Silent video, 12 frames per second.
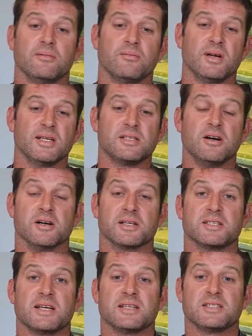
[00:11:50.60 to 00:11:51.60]
it's not a
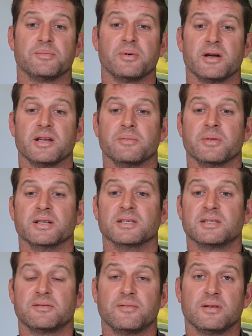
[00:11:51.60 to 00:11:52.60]
disaster by any
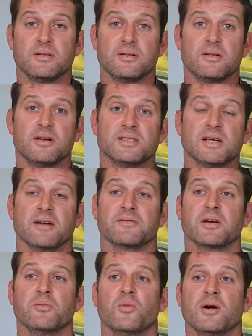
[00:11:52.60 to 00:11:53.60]
means. And like I say, I've
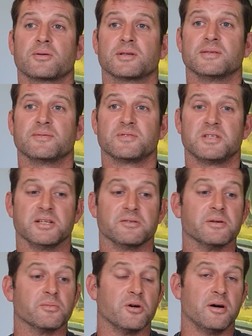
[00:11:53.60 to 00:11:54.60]
done well
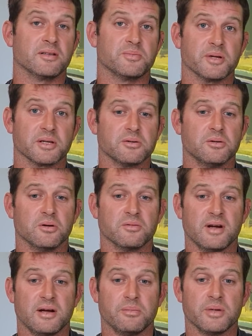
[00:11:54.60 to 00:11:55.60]
considering what's been caught
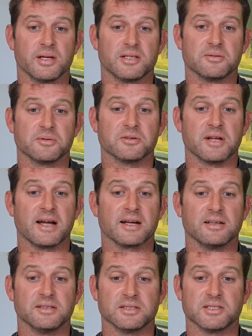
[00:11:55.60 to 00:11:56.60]
around me. Some good
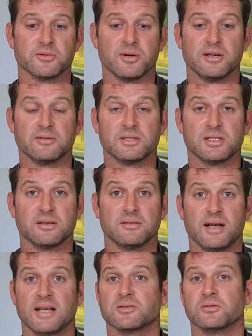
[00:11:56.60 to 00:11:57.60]
anglers as well. So
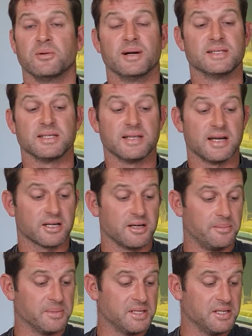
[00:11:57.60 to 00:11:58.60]
as always in that
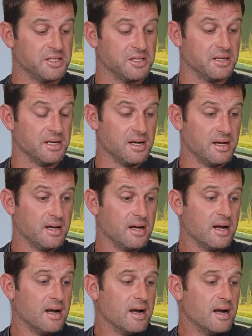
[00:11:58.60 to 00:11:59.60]
competition.
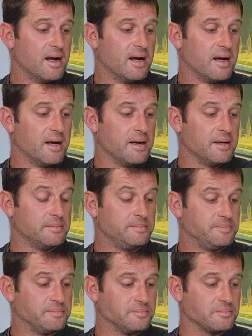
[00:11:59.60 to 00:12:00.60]

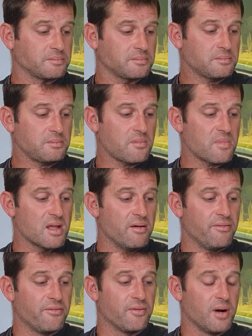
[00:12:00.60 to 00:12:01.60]
From
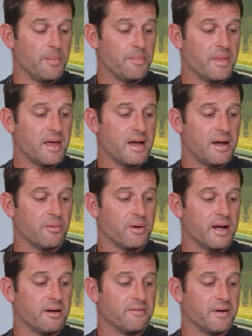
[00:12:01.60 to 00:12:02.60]
there,
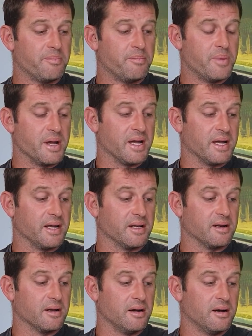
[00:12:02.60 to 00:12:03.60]
where have I
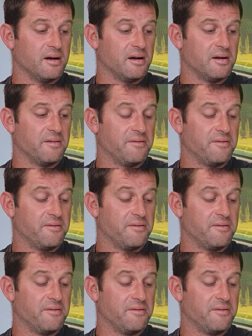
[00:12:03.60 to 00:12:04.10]
been? I've